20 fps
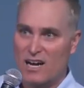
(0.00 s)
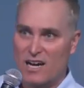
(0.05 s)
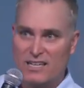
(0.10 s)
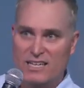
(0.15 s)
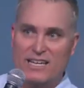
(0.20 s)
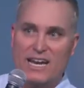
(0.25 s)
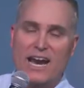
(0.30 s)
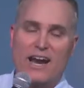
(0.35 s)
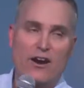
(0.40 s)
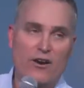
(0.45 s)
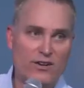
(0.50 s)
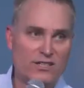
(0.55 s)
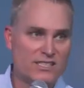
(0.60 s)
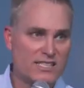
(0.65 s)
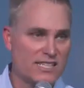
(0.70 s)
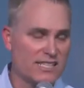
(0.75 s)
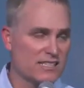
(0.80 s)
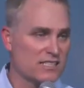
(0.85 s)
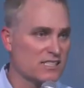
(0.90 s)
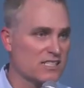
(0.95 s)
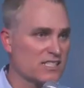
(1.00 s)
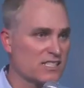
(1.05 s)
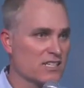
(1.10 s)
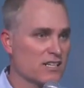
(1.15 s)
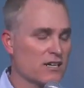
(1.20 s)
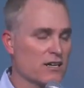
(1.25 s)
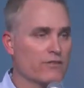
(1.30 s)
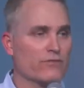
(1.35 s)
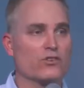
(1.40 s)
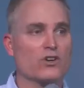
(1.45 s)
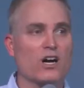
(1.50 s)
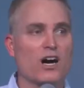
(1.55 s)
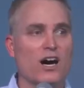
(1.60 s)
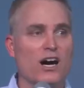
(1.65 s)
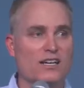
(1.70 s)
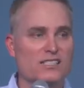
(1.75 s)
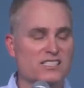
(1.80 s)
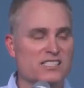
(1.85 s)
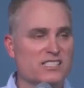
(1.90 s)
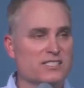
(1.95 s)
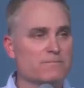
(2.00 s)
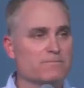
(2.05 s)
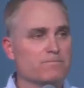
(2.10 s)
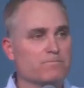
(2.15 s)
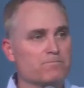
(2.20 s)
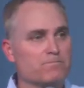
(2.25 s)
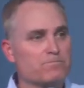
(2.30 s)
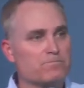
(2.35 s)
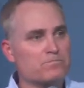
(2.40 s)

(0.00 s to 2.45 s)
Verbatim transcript: an inheritance for us.